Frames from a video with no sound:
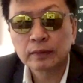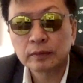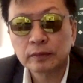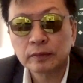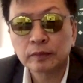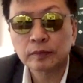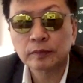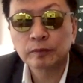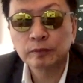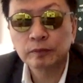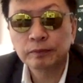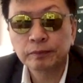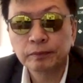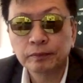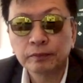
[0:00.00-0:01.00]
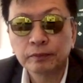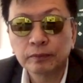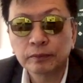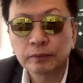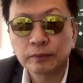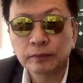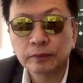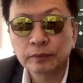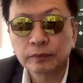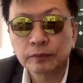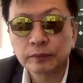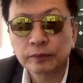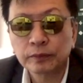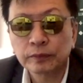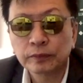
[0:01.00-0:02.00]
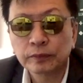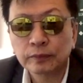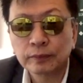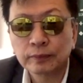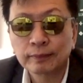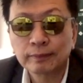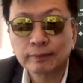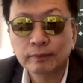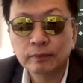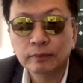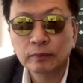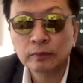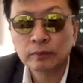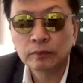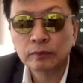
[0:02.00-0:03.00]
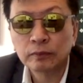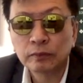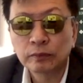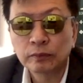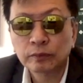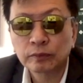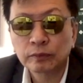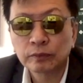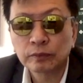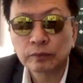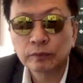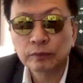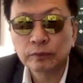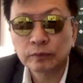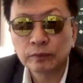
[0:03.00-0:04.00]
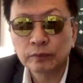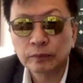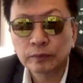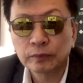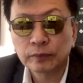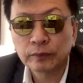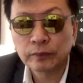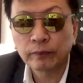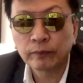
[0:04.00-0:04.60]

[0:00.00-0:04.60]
(not speaking)